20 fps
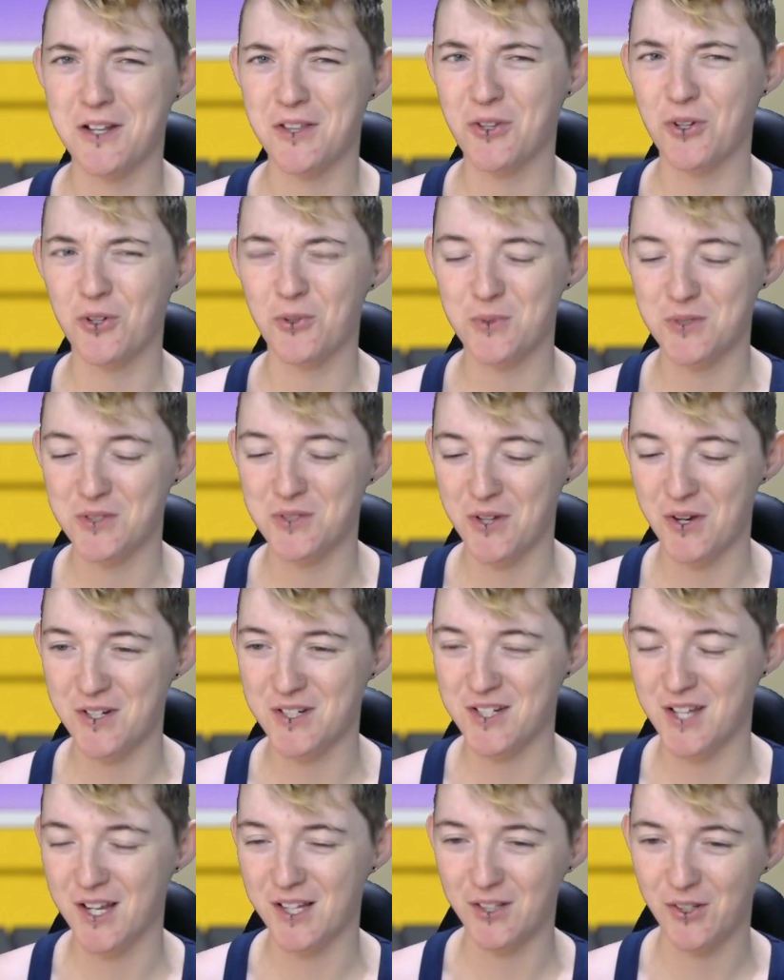I thought it was going
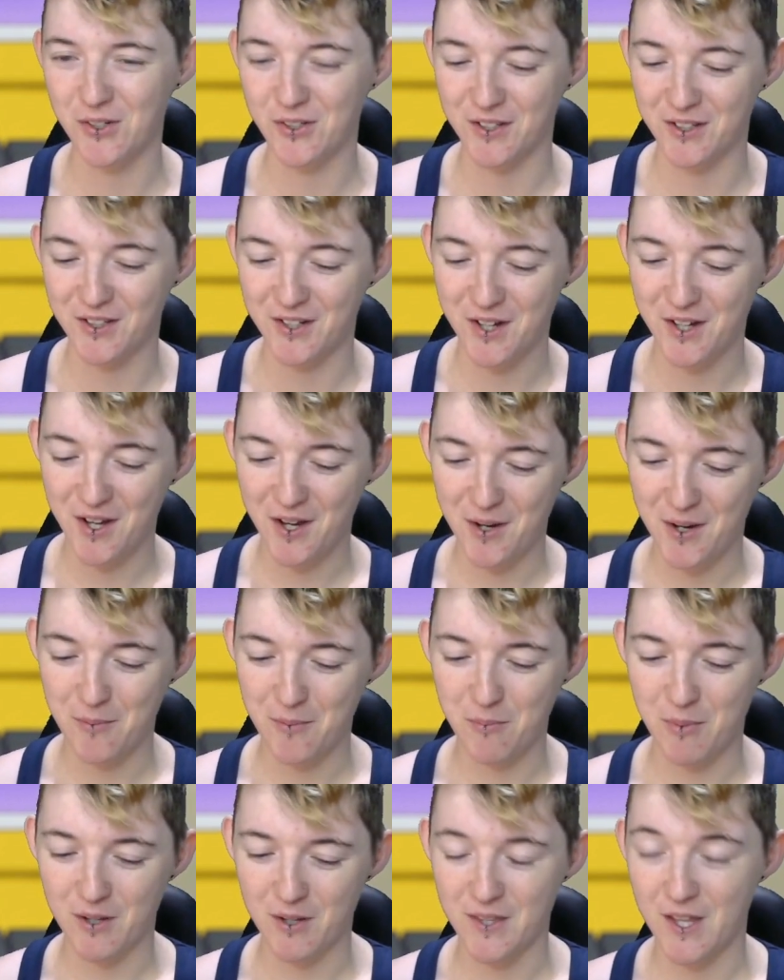to take longer,
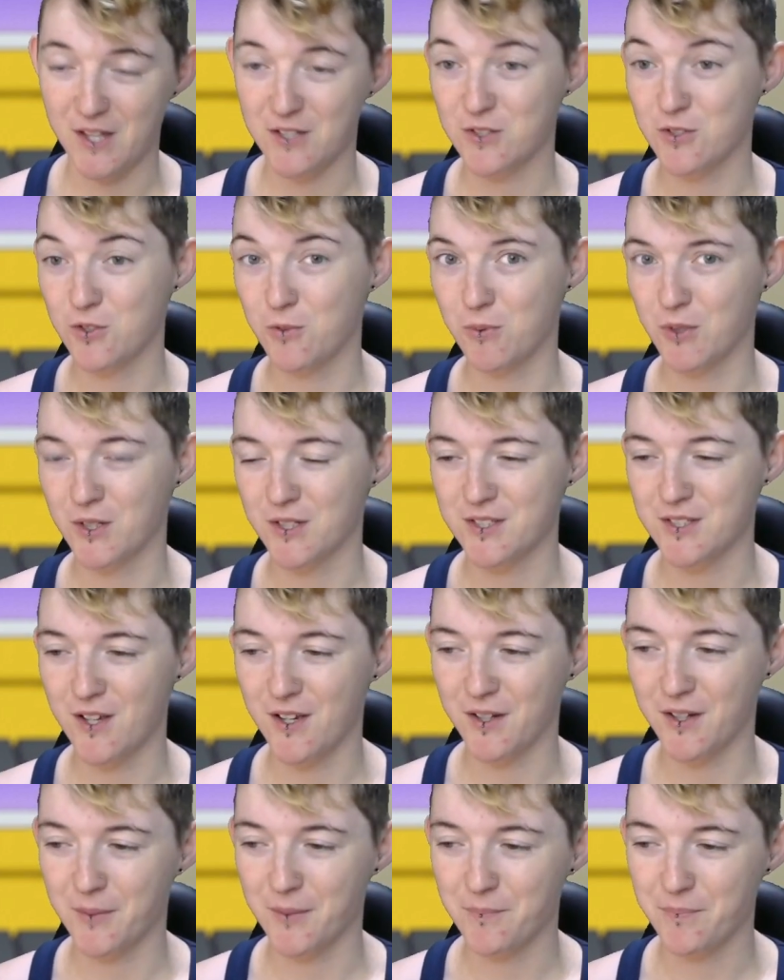but that's super
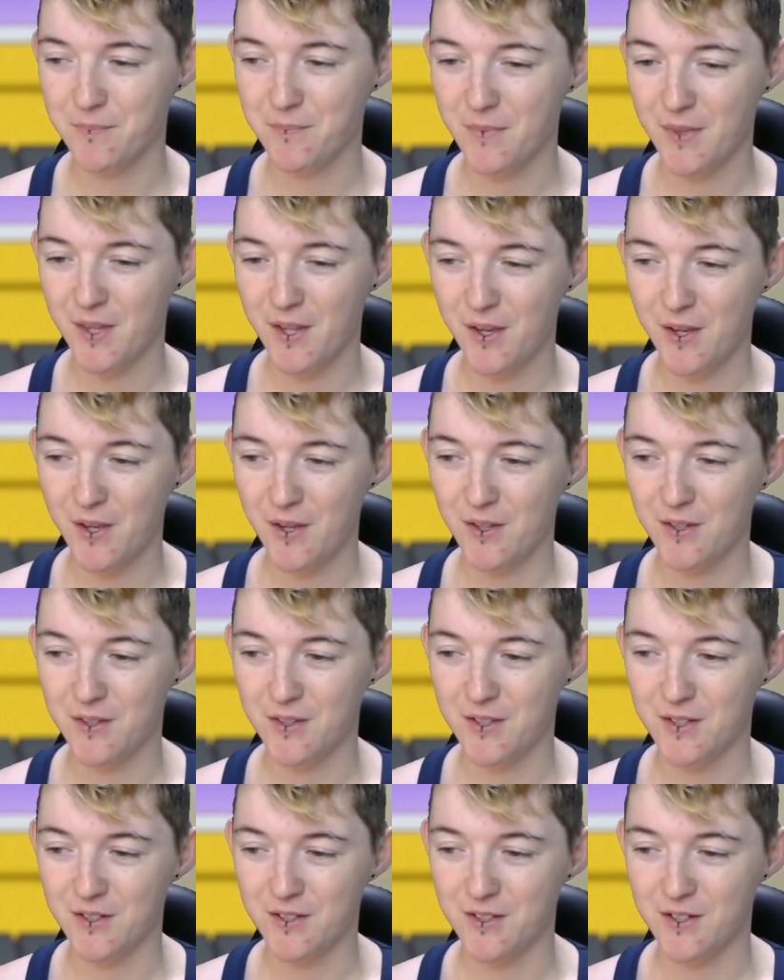exciting
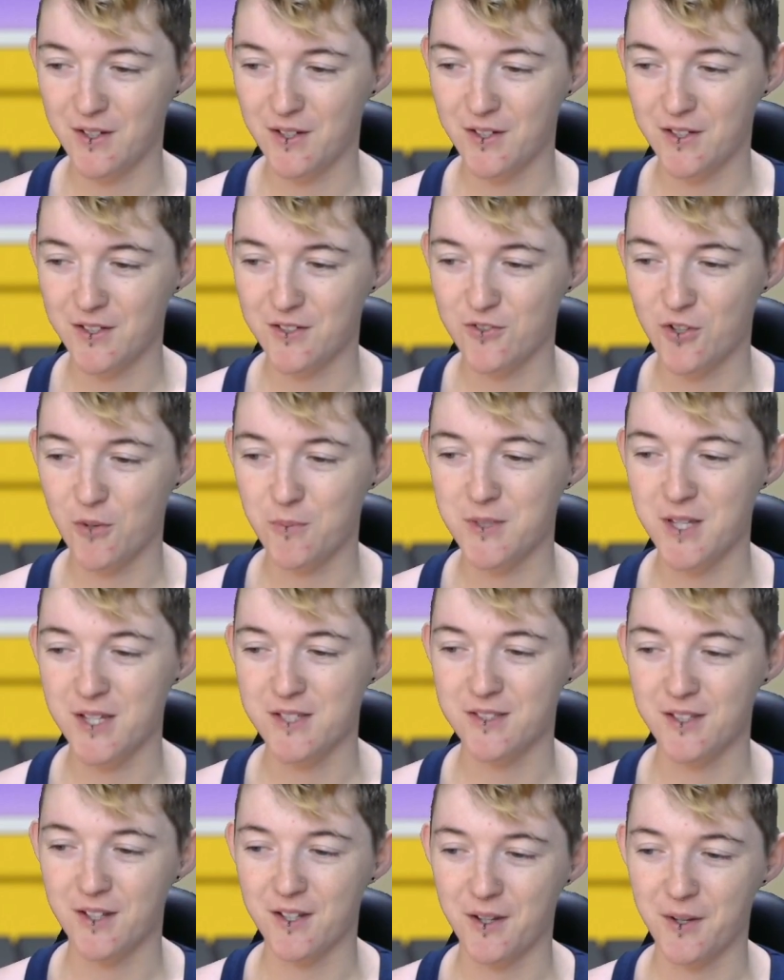that it uh, it dropped
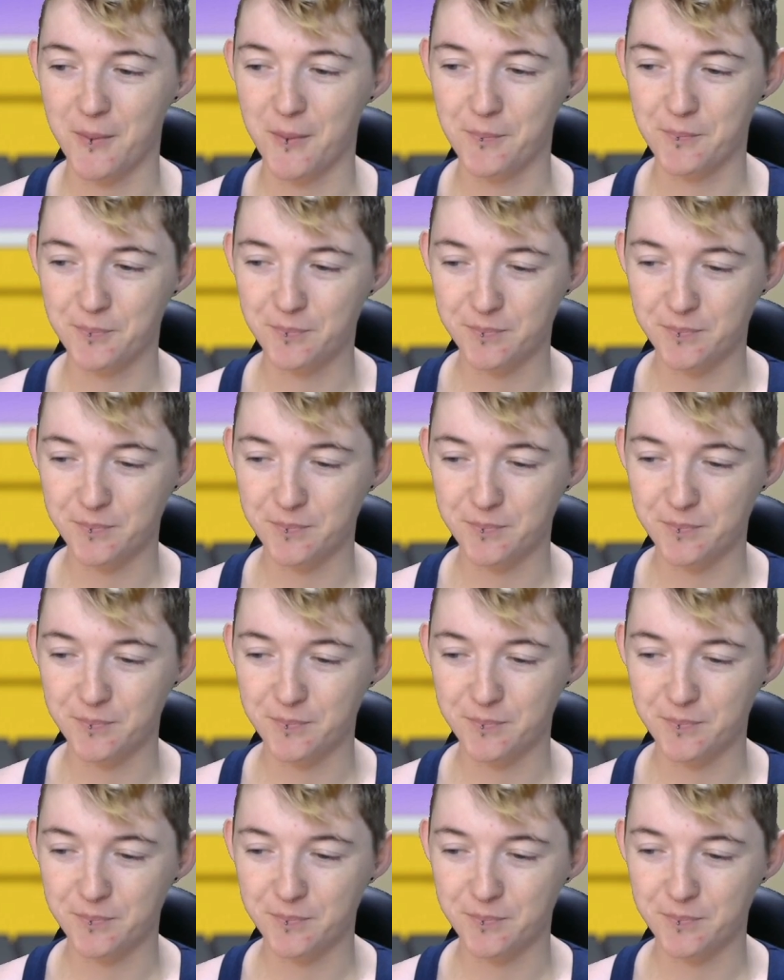yesterday.